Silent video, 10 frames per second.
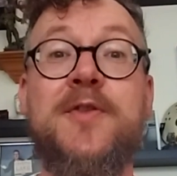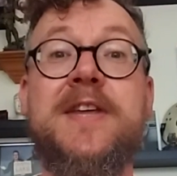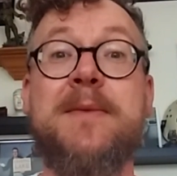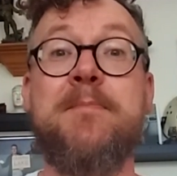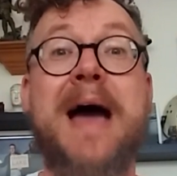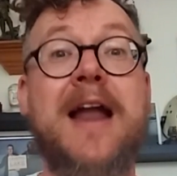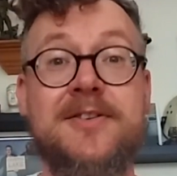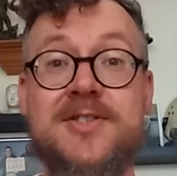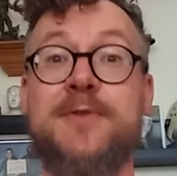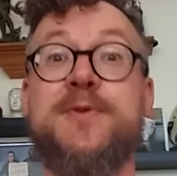the
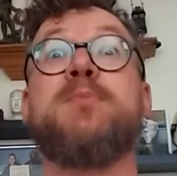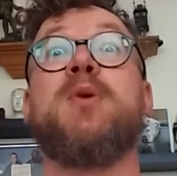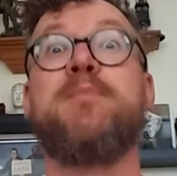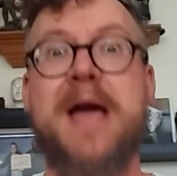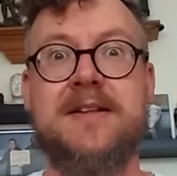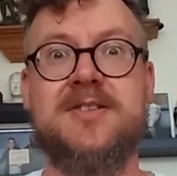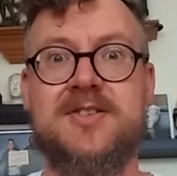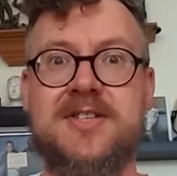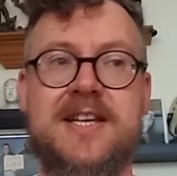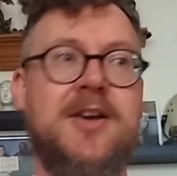imbalance of the
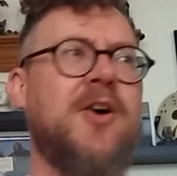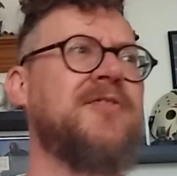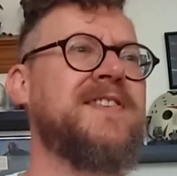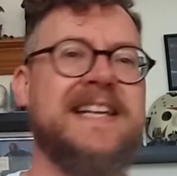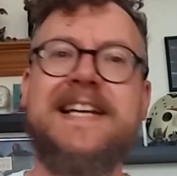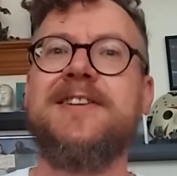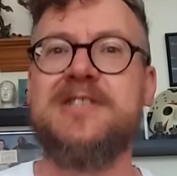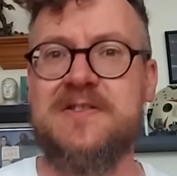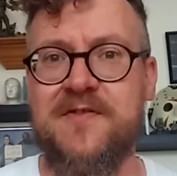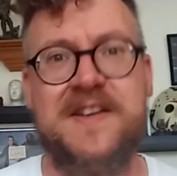propensity of
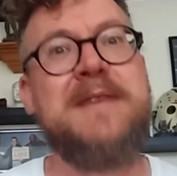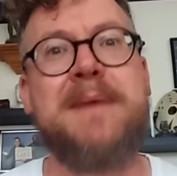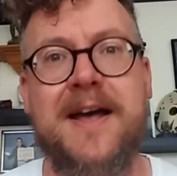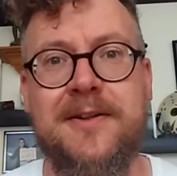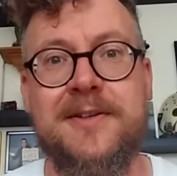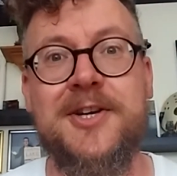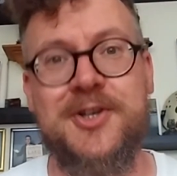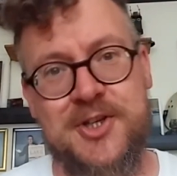needless female